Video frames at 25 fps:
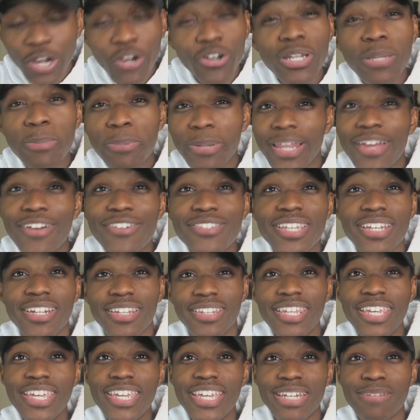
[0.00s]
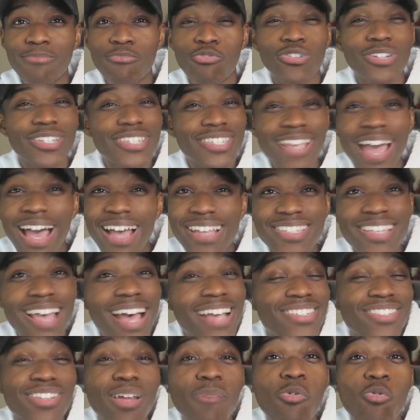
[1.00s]
dirty players in the league anymore.
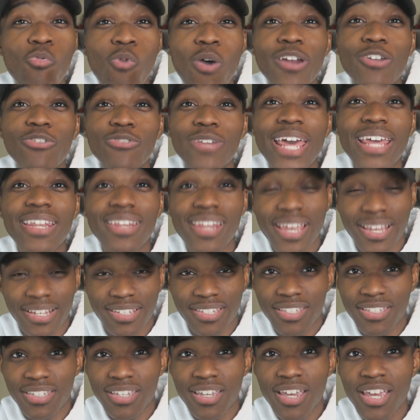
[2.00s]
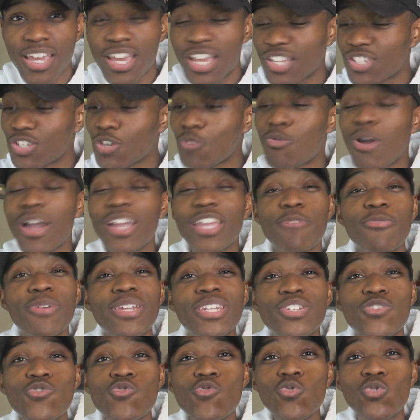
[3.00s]
Zaza's number one on that list. So what
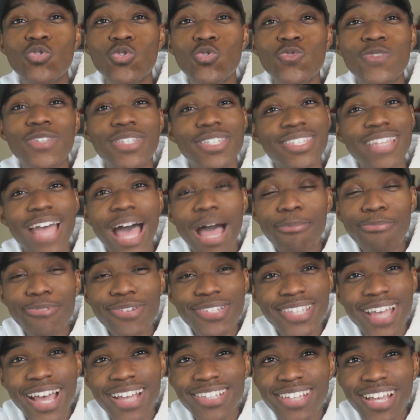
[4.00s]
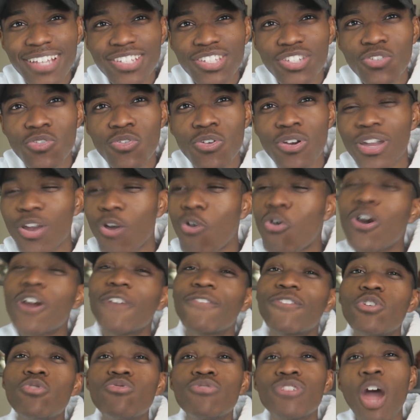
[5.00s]
can we do to stop what Zaza's doing?
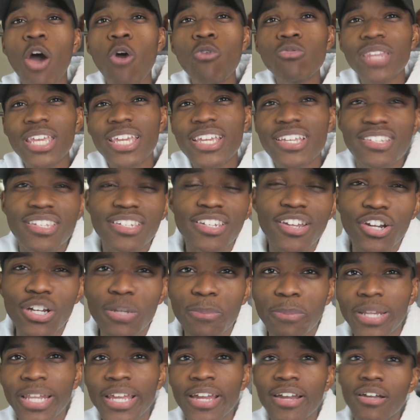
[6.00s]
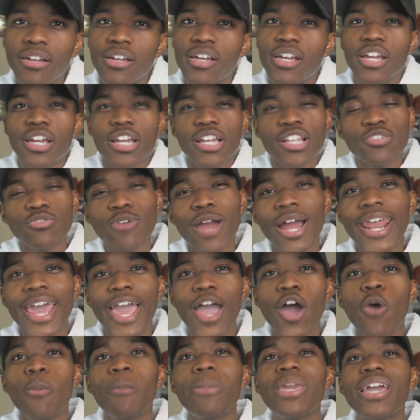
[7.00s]
Or if you don't think he's a dirty player,
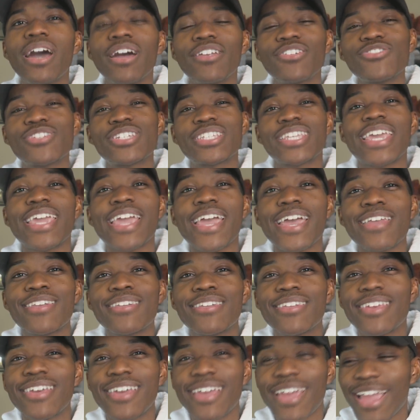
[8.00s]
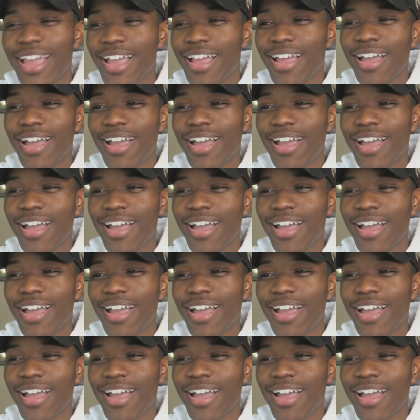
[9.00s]
try to help me understand